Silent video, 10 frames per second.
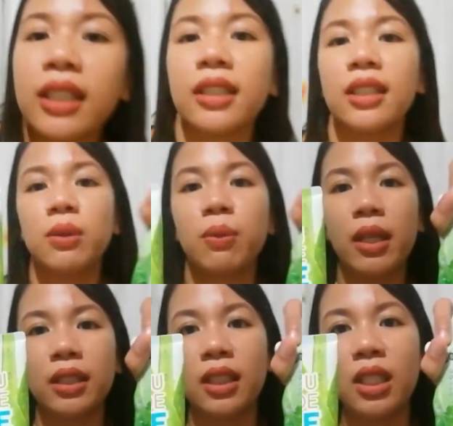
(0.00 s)
This
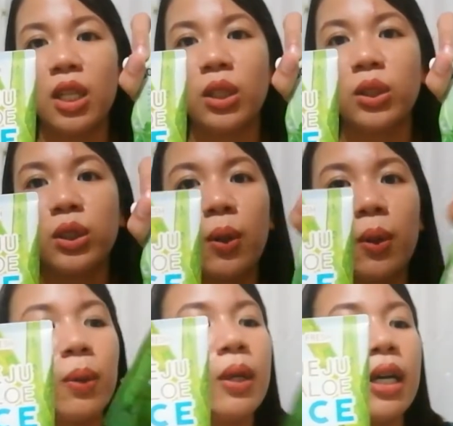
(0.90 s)
one.
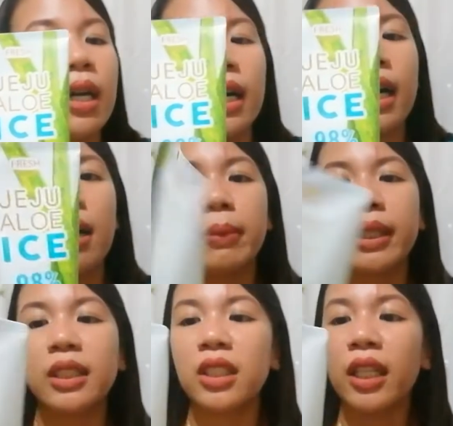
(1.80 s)
So,
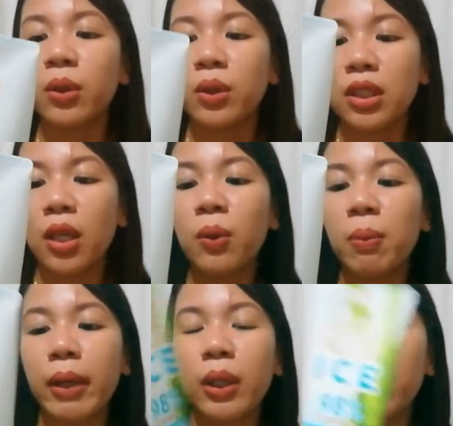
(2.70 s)
itry ko siya
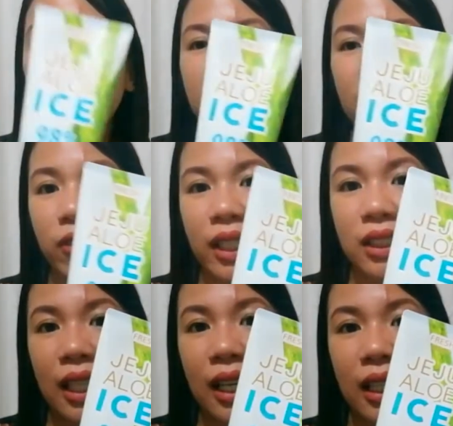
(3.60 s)
kung may cooling
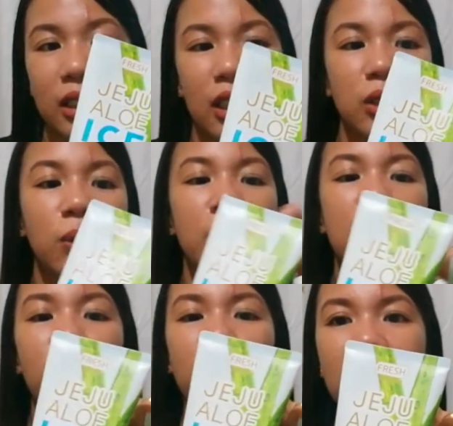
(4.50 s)
effect talaga siya. So,
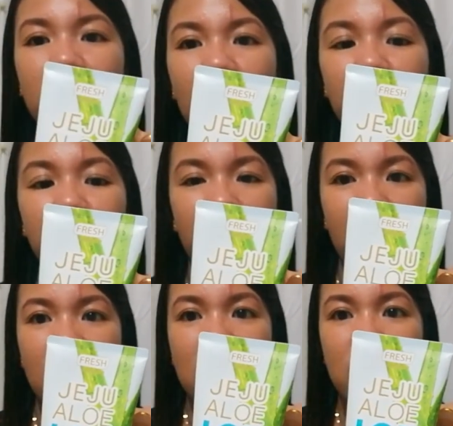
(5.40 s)
this one is Farm
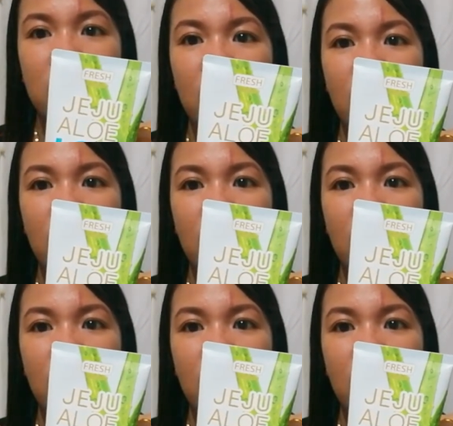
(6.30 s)
Fresh.